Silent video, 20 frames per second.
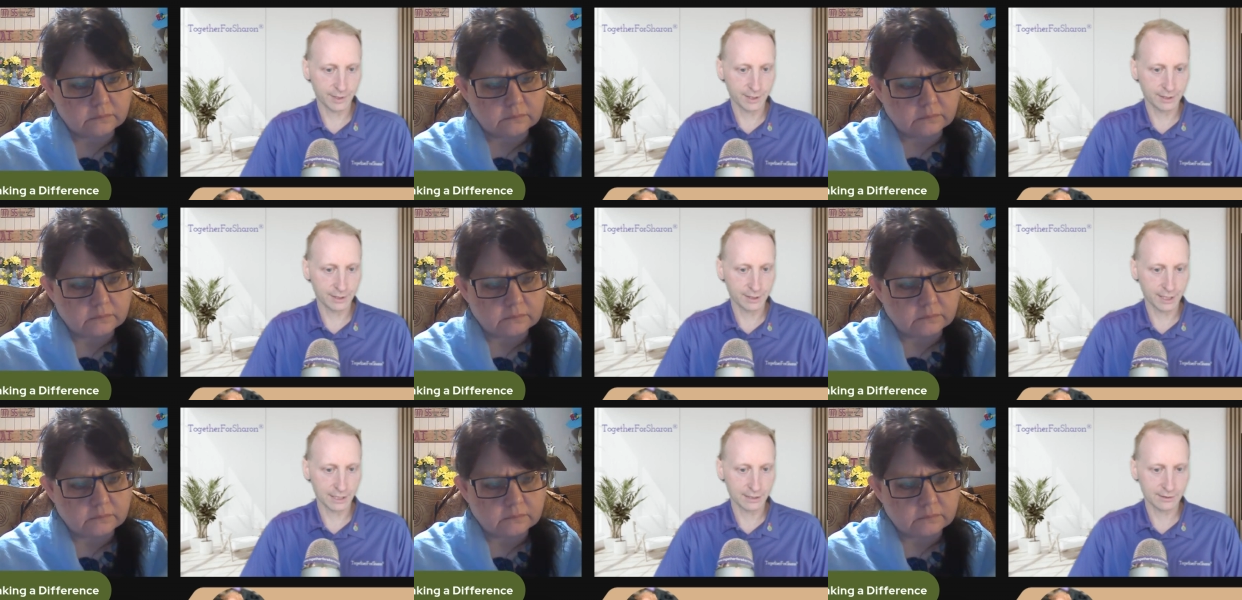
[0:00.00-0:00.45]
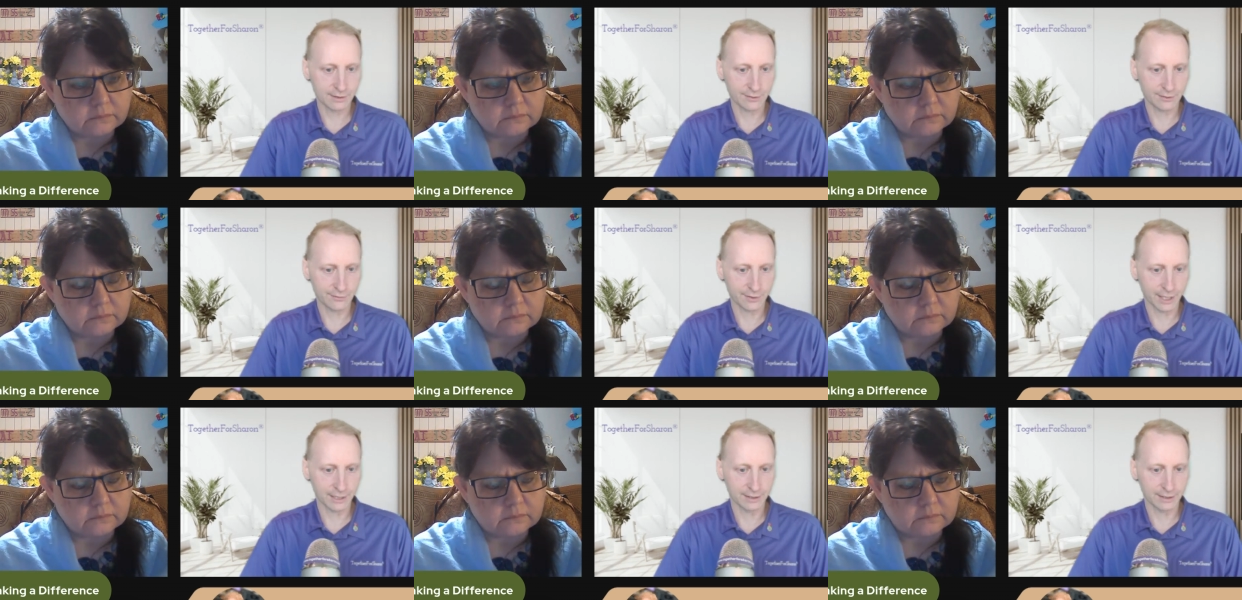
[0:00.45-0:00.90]
Speaker 1: and they
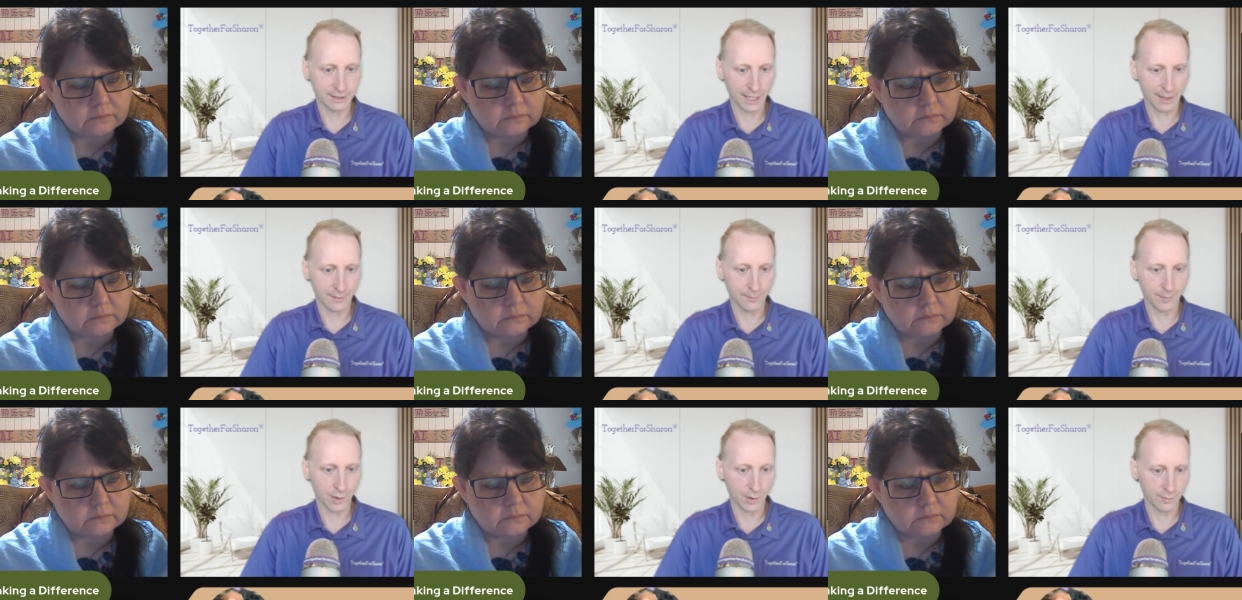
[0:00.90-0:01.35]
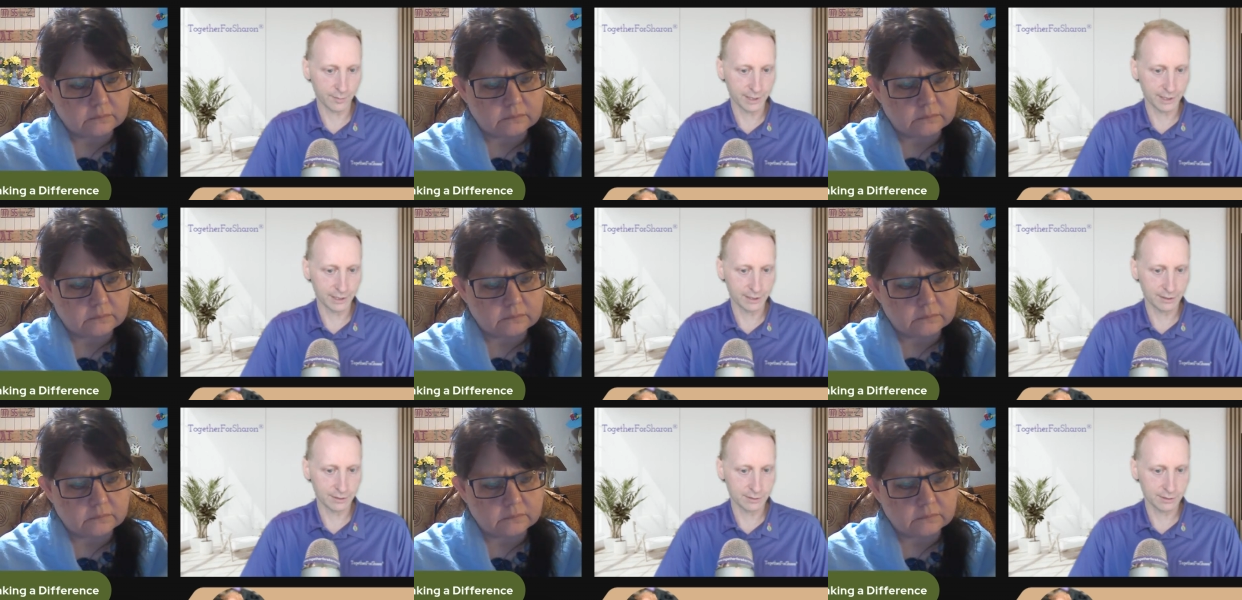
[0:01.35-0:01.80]
said right that
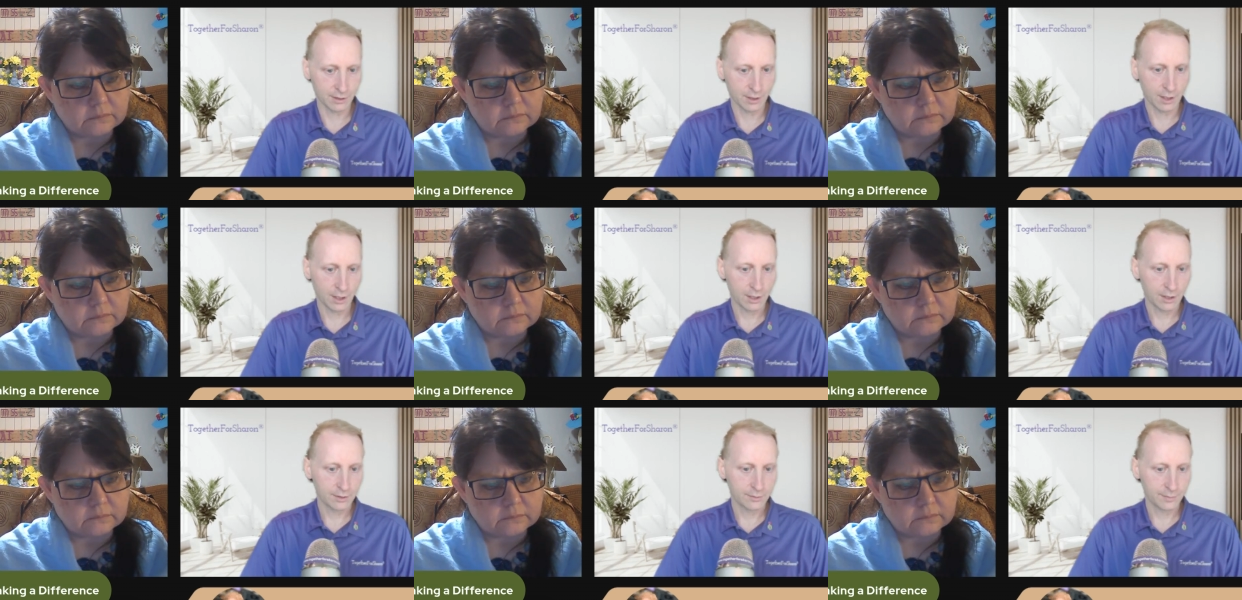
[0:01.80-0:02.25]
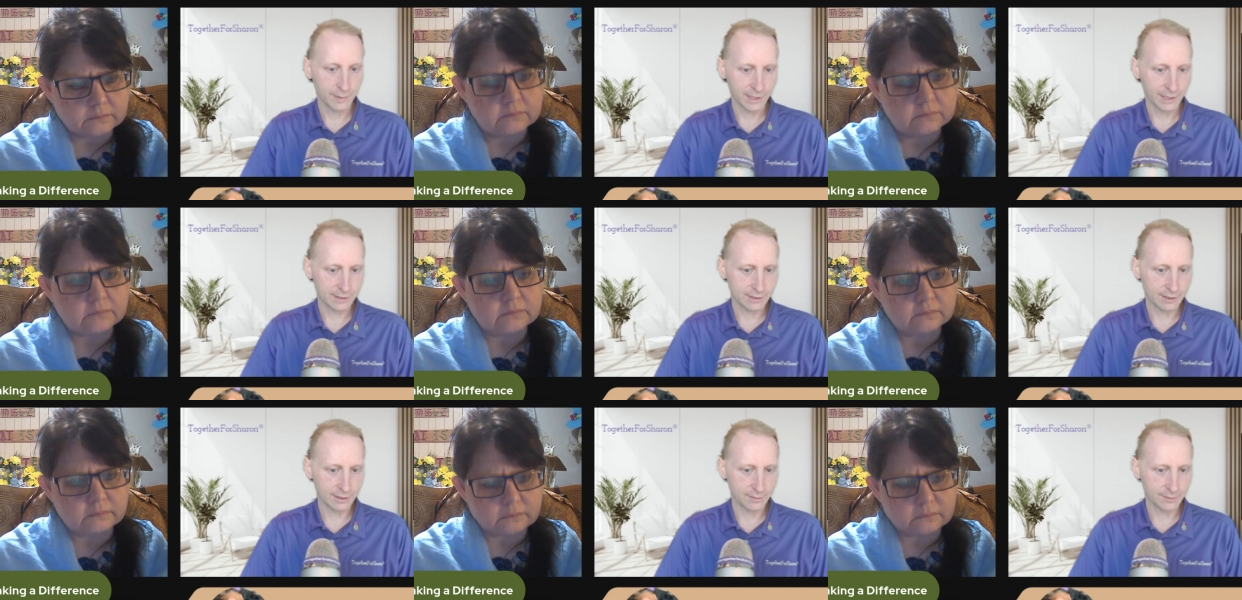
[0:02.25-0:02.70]
moment he's
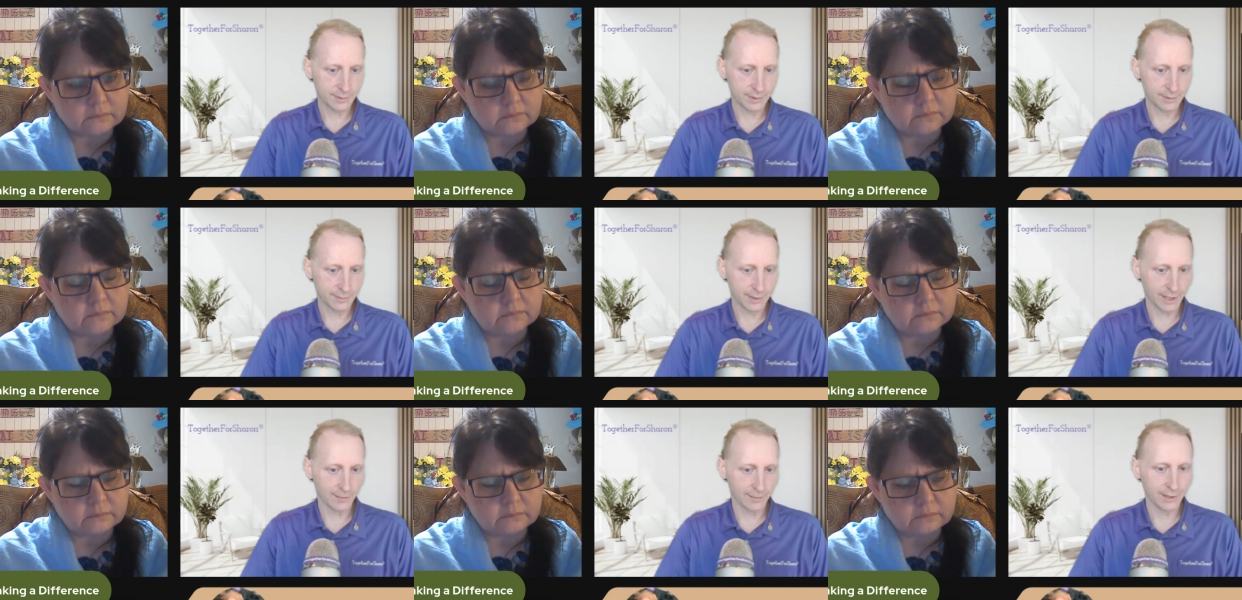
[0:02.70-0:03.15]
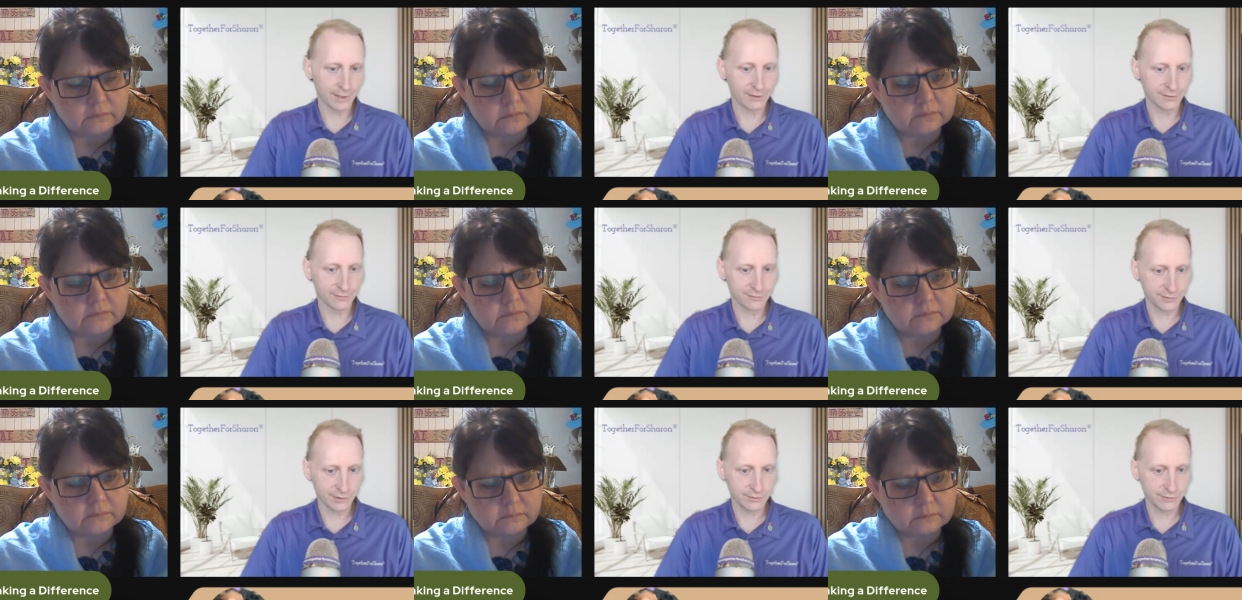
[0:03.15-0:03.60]
busy, but maybe
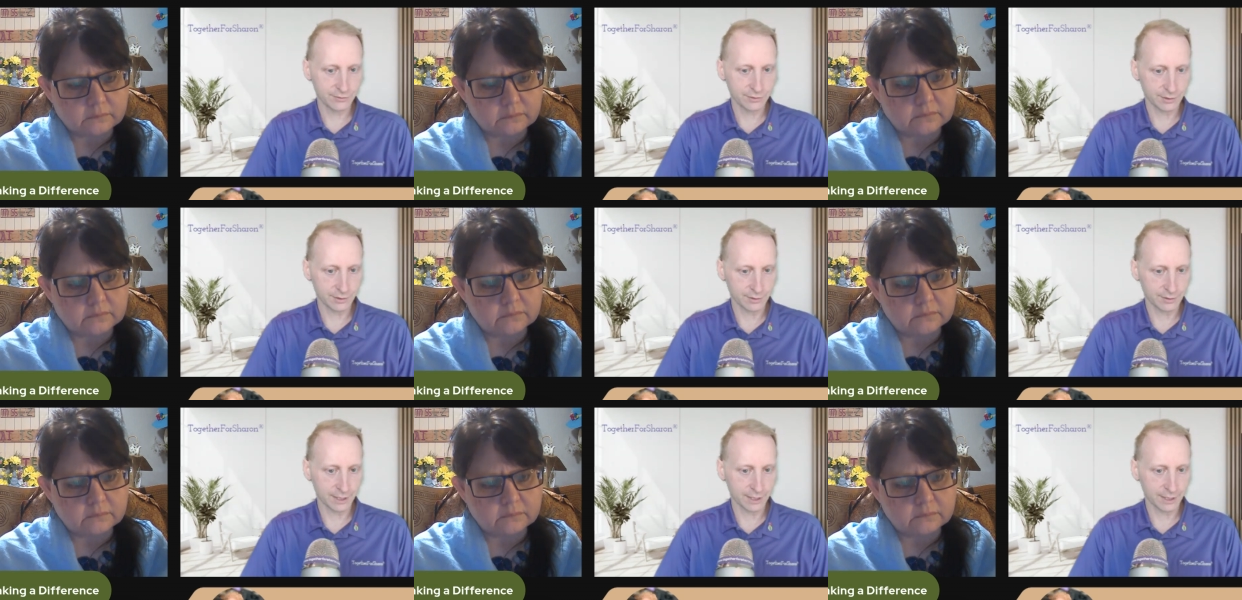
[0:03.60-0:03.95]
in the future.